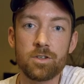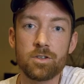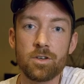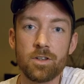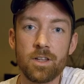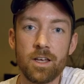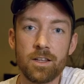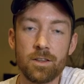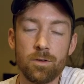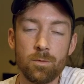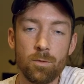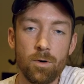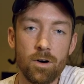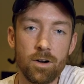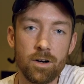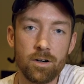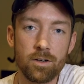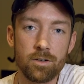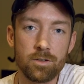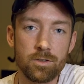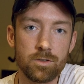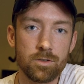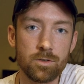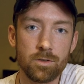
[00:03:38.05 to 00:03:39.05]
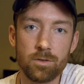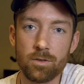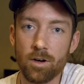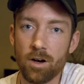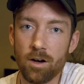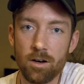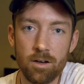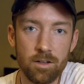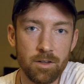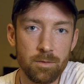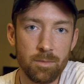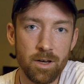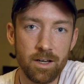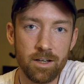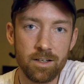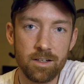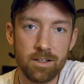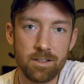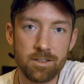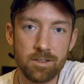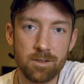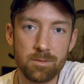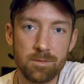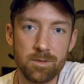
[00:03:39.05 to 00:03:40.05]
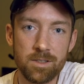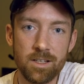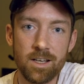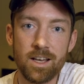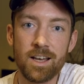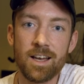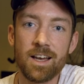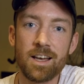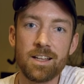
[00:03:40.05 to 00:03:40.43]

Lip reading: so that the water goes through all the mechanisms,